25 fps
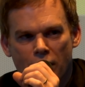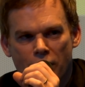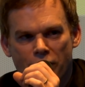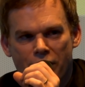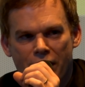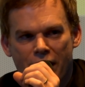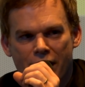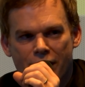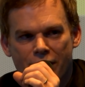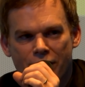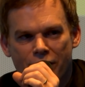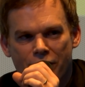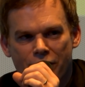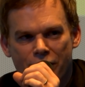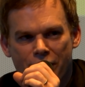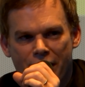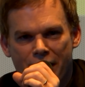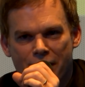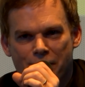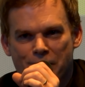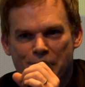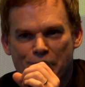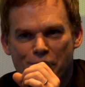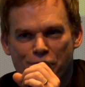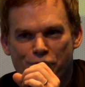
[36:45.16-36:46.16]

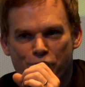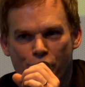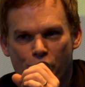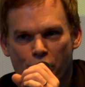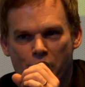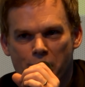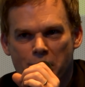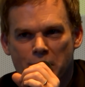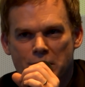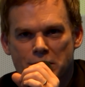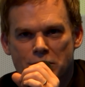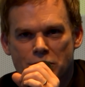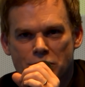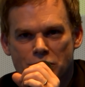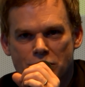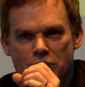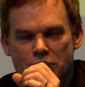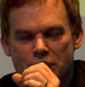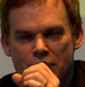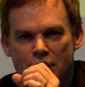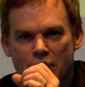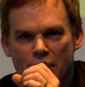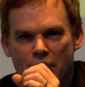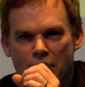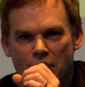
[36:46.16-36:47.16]
that
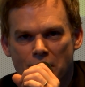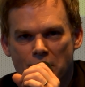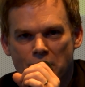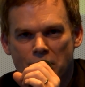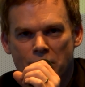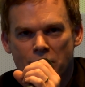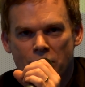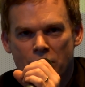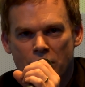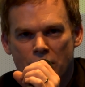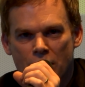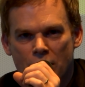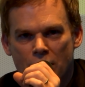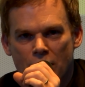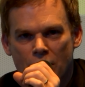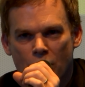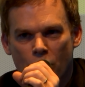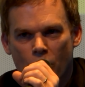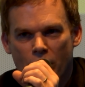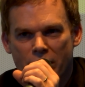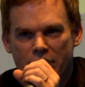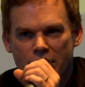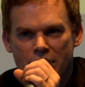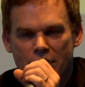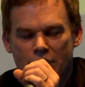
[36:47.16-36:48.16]
performance
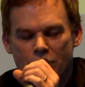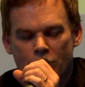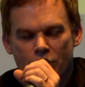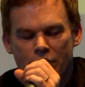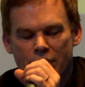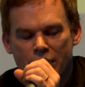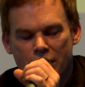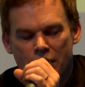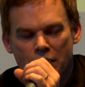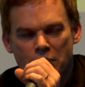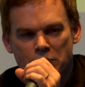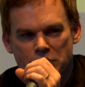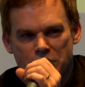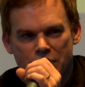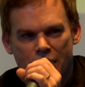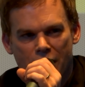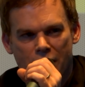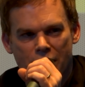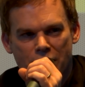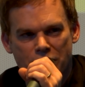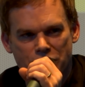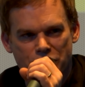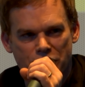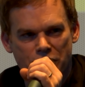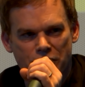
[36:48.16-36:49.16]
when he comes
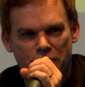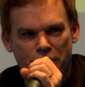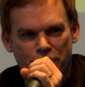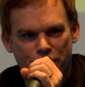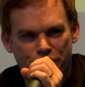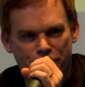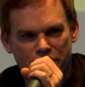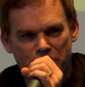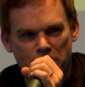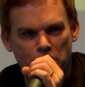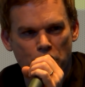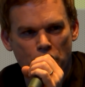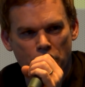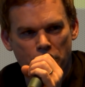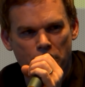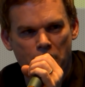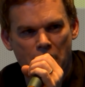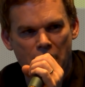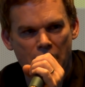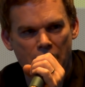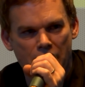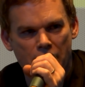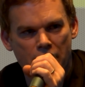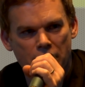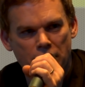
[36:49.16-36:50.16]
out as an enfeebled
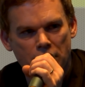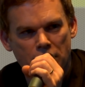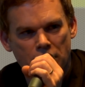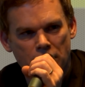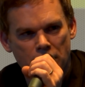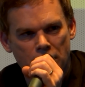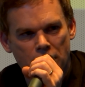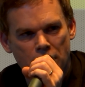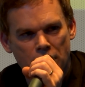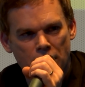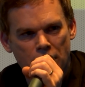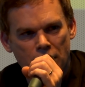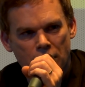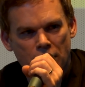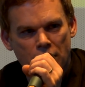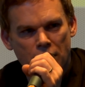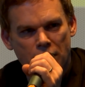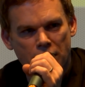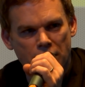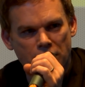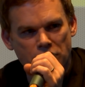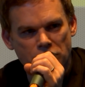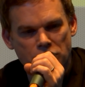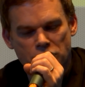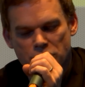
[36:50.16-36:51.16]
man
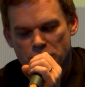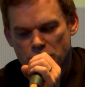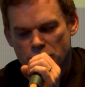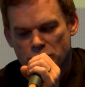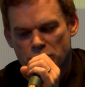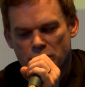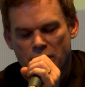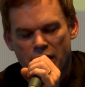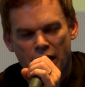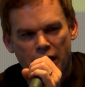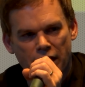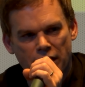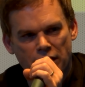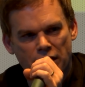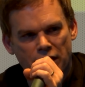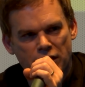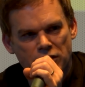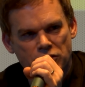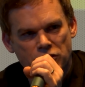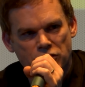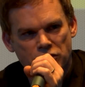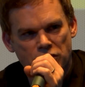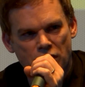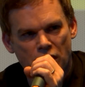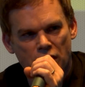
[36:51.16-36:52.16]
and his cane
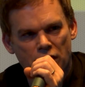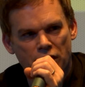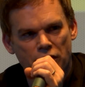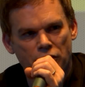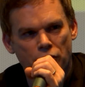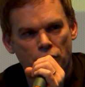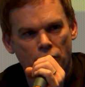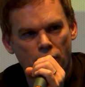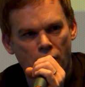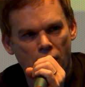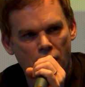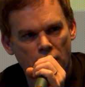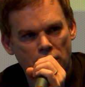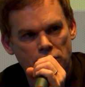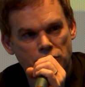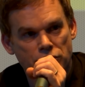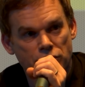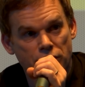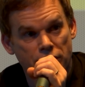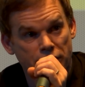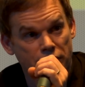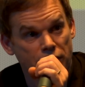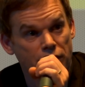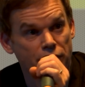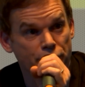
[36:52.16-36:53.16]
gets stuck in the
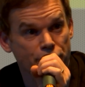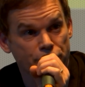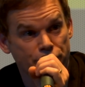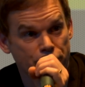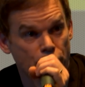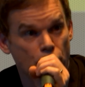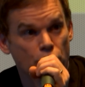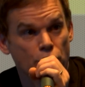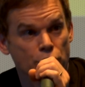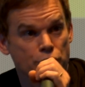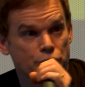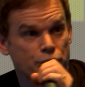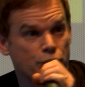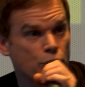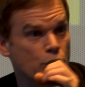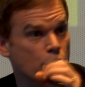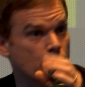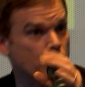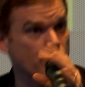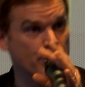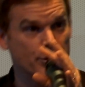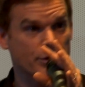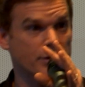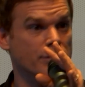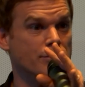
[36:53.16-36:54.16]
rocks and then he falls
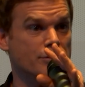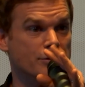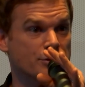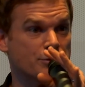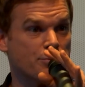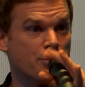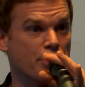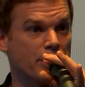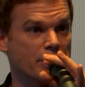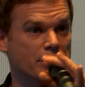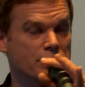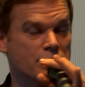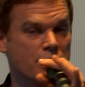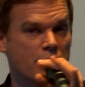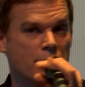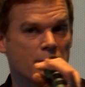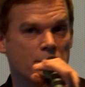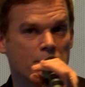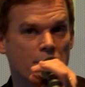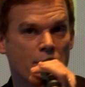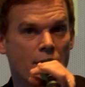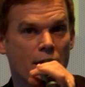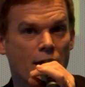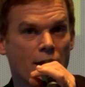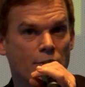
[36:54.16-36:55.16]
forward and springs up.
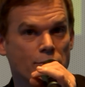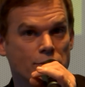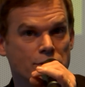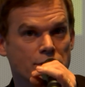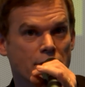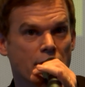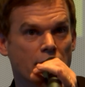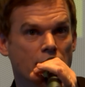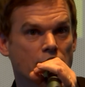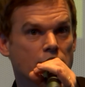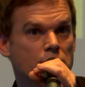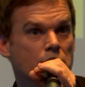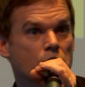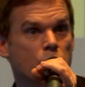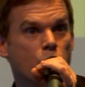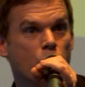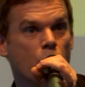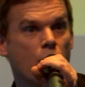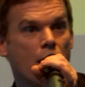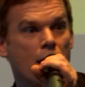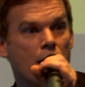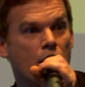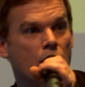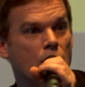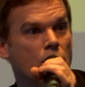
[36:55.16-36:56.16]
I was like,
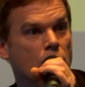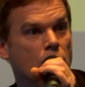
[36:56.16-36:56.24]
wow,